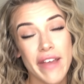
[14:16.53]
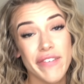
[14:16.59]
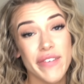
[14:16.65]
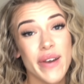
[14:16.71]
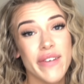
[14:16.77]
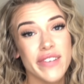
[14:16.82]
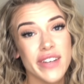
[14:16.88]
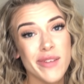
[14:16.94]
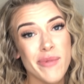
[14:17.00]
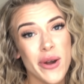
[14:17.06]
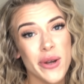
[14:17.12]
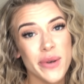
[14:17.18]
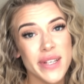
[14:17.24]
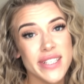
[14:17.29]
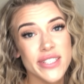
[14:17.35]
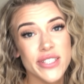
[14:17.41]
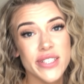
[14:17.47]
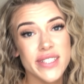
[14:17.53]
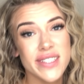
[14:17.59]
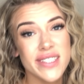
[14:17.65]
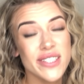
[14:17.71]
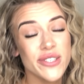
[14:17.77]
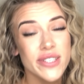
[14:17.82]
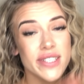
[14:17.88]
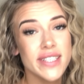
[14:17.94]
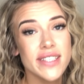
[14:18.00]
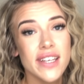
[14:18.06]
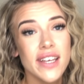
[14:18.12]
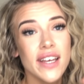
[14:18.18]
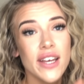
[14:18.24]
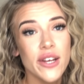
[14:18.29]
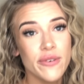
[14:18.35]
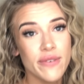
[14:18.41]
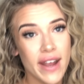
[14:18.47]
If you have any more questions, just
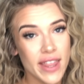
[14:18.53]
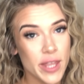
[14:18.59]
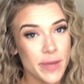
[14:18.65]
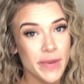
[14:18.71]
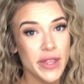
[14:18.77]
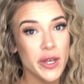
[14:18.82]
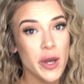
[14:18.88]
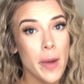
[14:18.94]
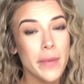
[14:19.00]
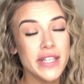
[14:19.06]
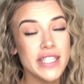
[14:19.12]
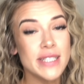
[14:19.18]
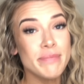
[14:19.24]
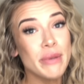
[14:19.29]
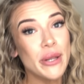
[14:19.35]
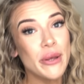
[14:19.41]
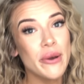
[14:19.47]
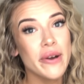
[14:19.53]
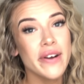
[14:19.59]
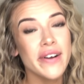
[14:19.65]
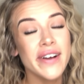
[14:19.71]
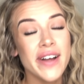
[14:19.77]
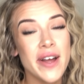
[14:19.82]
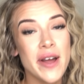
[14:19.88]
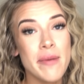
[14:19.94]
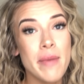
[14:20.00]
write them in the comments below.